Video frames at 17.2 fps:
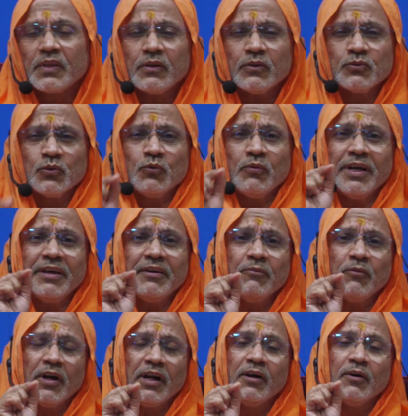So
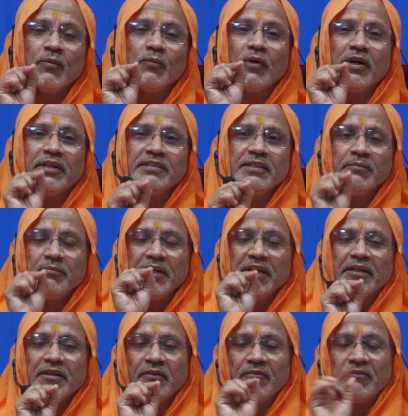what is the
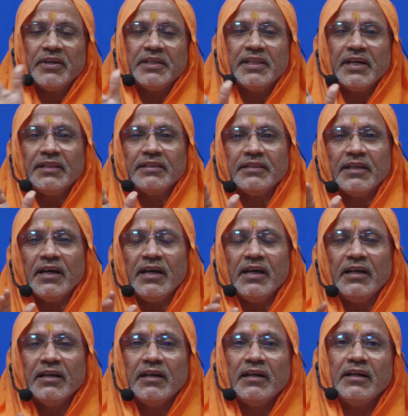meaning of
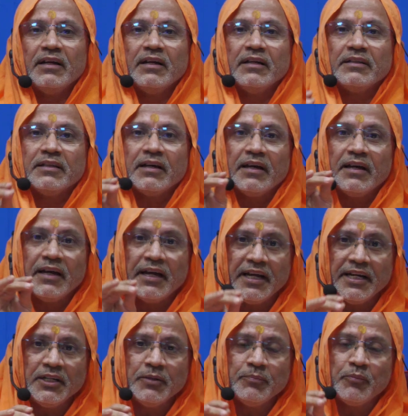Vedanta? The
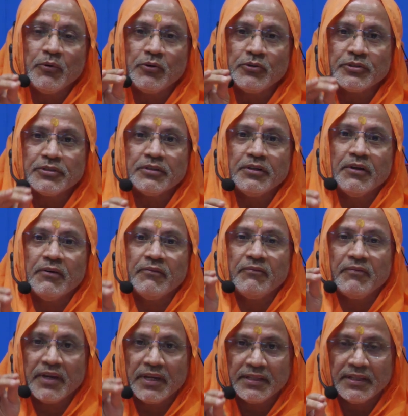end portion of
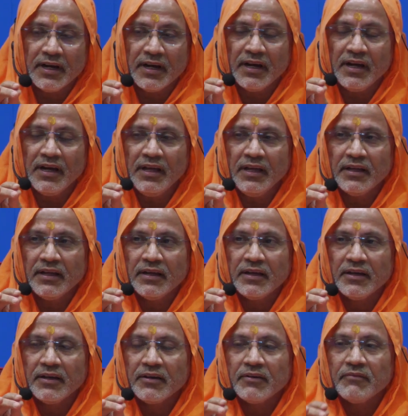Veda
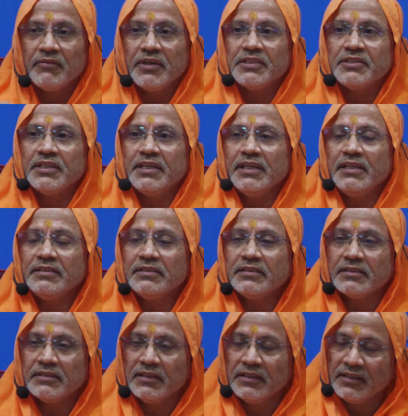which
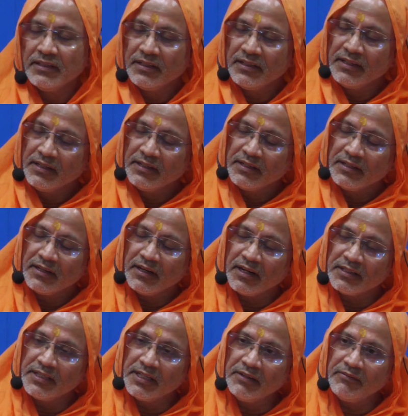is
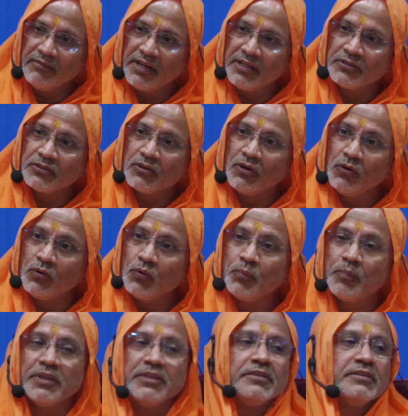otherwise called
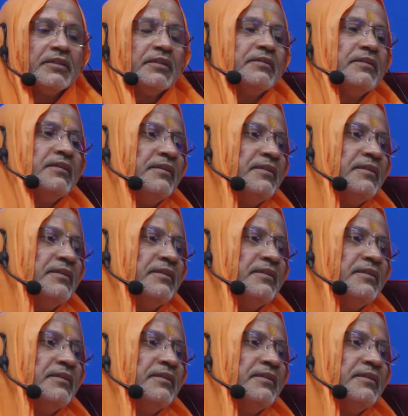Upanishad.